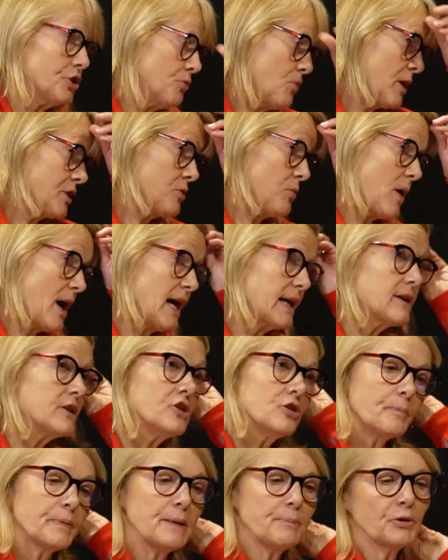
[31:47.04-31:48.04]
You wonder why
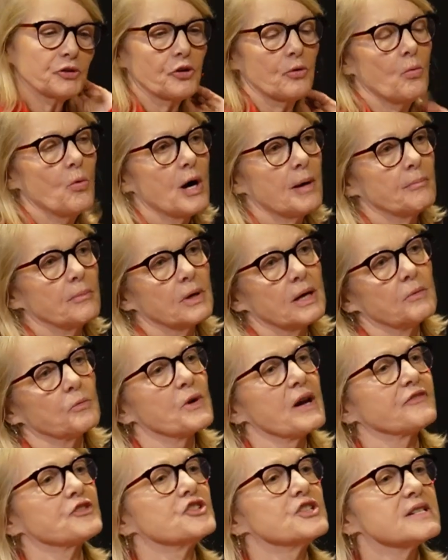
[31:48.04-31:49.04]
people don't want
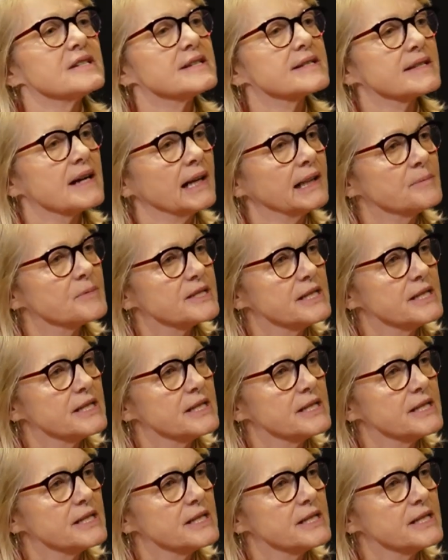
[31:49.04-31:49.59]
refugees and asylum